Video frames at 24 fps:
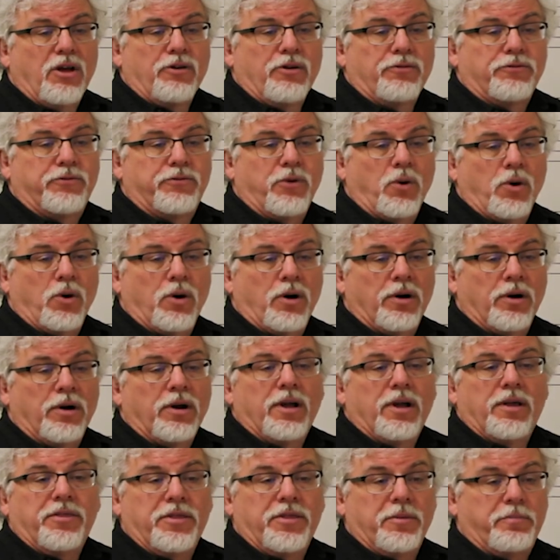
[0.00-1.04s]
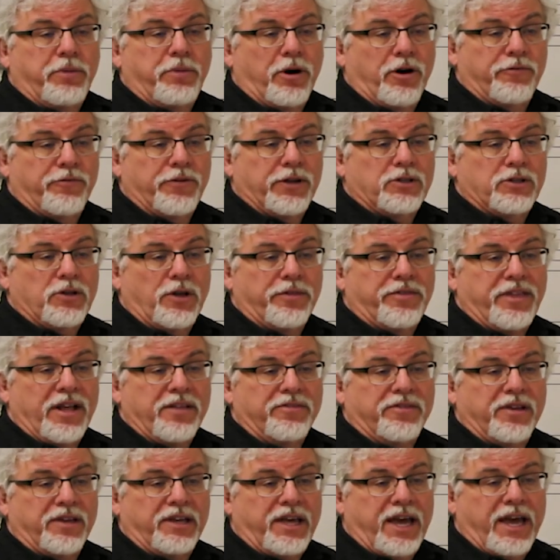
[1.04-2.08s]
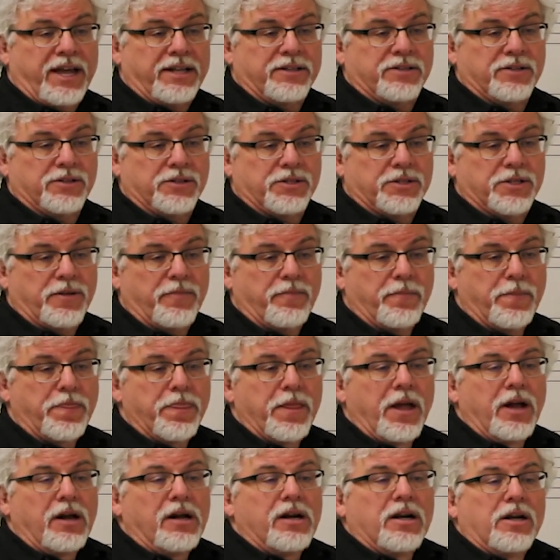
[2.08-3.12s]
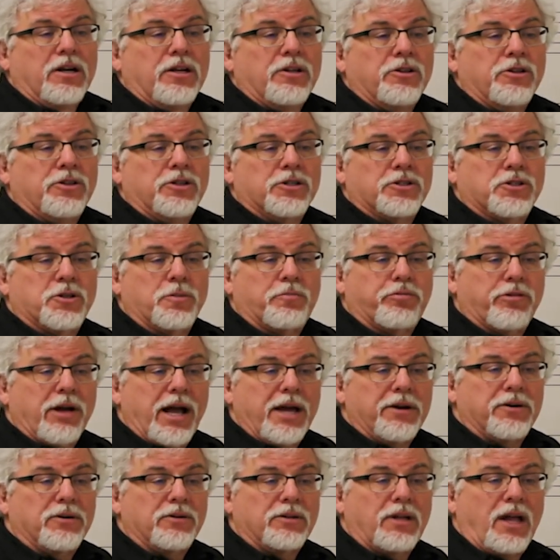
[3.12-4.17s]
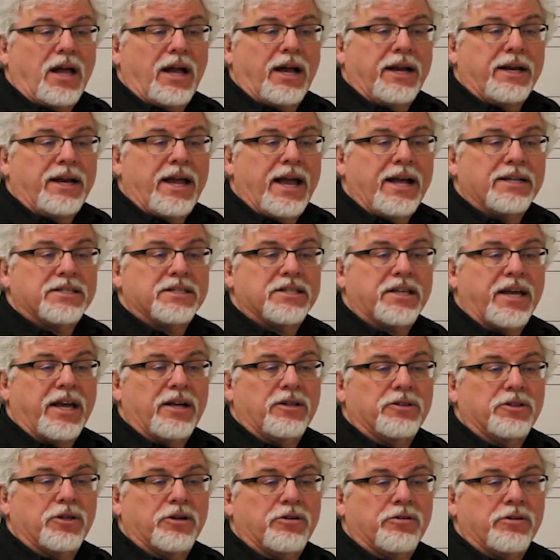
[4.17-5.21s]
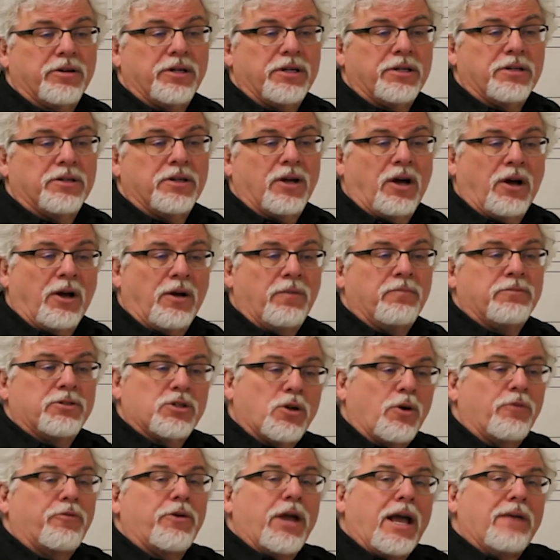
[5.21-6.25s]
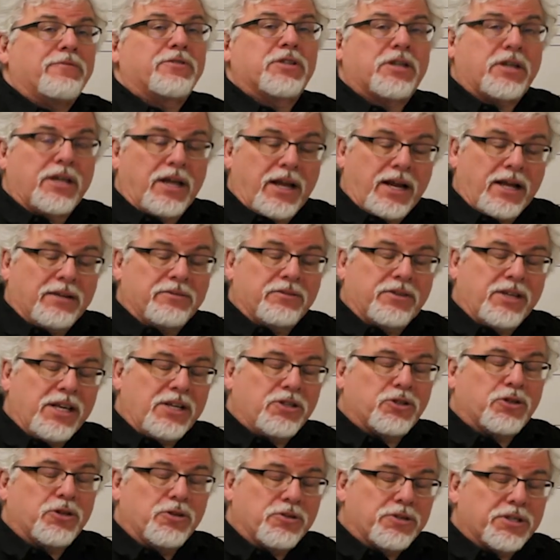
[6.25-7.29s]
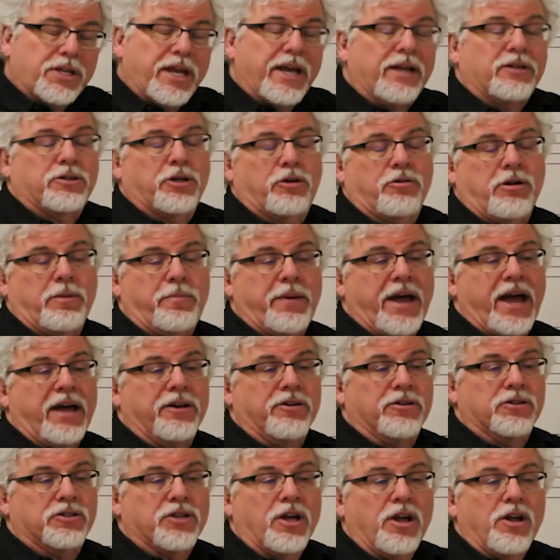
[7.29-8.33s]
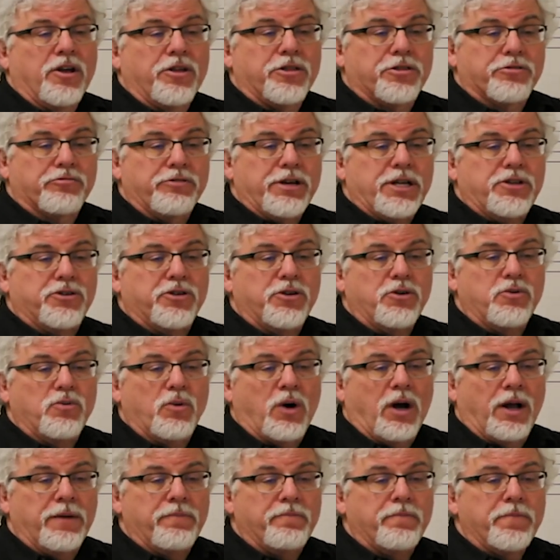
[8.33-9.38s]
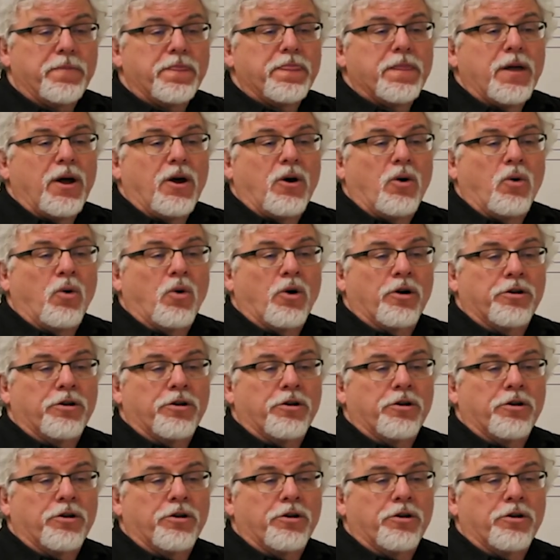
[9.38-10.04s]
for the perfect authentic cadence. The soprano line has scale degree, so if we have these two scale degree patterns, 3-2-1 or